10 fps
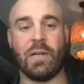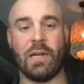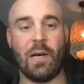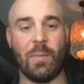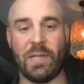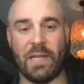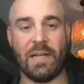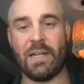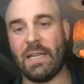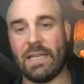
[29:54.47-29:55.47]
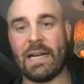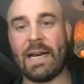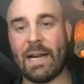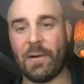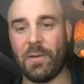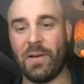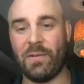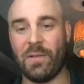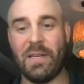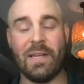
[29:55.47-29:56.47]
you can help at that higher
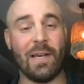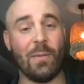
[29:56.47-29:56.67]
level,